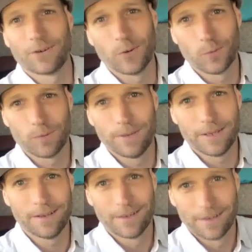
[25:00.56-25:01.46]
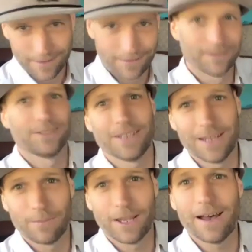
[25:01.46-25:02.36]
who would be the
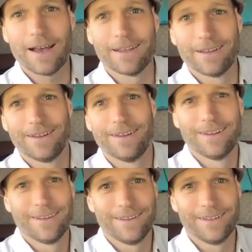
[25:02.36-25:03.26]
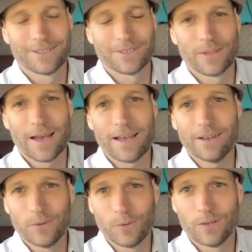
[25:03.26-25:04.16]
same guy. And so that
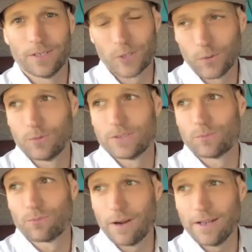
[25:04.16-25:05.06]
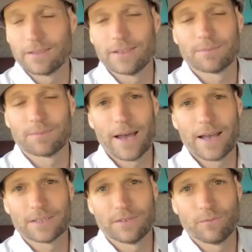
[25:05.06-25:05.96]
who is who is running this
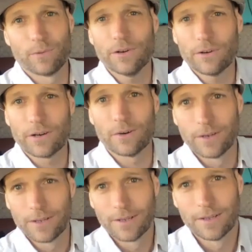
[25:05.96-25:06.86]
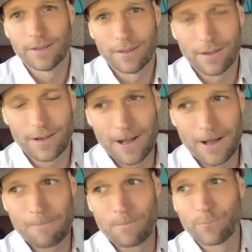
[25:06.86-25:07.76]
massive bureau.
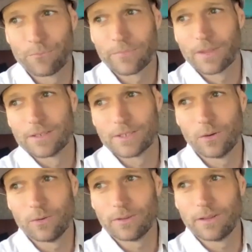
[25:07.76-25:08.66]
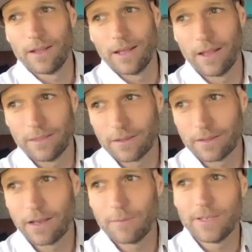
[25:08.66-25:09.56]
Um, so I think
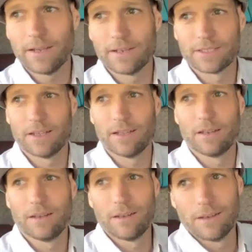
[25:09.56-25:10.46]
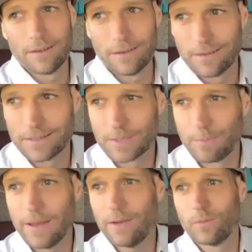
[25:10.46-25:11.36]
the update is that
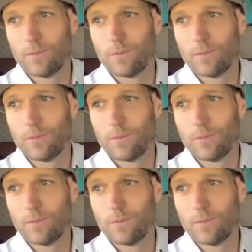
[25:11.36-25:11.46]
despite